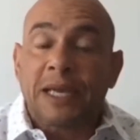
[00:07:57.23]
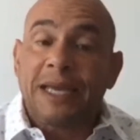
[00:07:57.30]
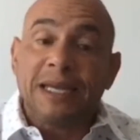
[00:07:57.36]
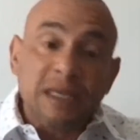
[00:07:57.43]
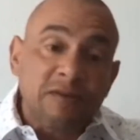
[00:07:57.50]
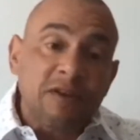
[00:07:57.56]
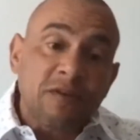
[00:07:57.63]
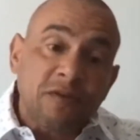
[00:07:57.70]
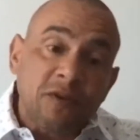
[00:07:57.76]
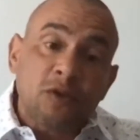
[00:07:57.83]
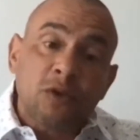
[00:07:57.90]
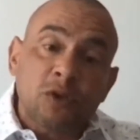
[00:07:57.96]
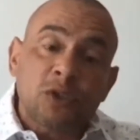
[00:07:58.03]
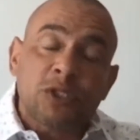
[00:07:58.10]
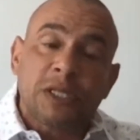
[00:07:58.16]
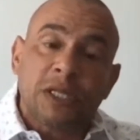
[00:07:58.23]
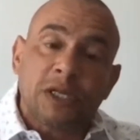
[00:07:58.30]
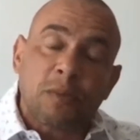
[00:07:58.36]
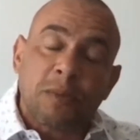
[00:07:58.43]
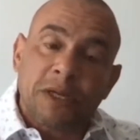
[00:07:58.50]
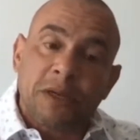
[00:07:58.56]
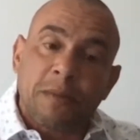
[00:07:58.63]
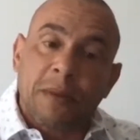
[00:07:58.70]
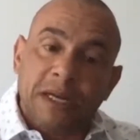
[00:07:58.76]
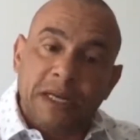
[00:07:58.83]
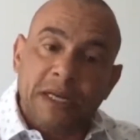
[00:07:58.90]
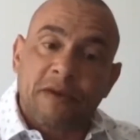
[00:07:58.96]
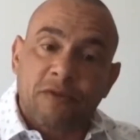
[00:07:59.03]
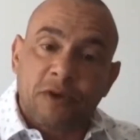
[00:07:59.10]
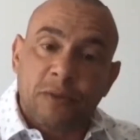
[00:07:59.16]
And even if you lose a little bit of money
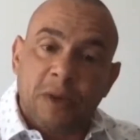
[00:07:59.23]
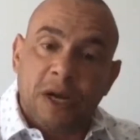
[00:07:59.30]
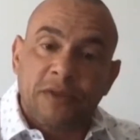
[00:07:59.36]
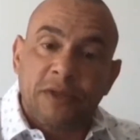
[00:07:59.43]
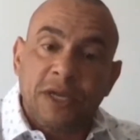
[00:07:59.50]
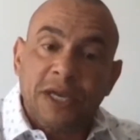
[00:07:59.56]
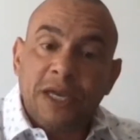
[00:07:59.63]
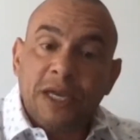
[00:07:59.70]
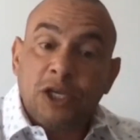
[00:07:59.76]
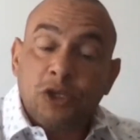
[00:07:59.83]
every month, you